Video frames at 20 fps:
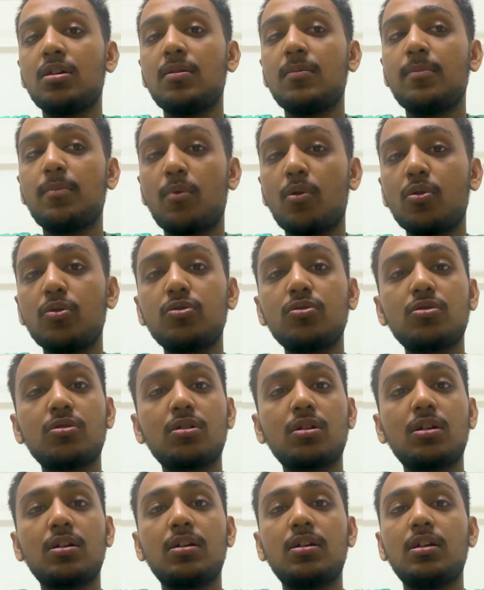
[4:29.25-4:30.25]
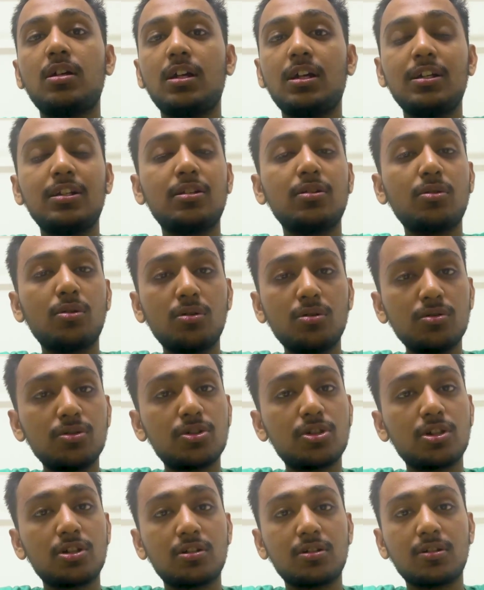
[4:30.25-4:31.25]
point in the
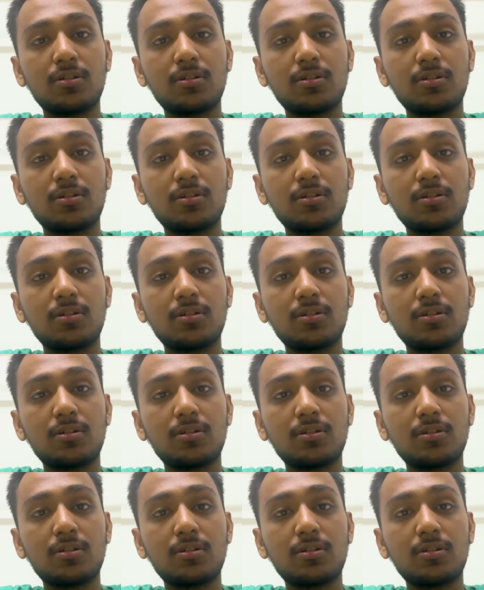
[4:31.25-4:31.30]
ocean.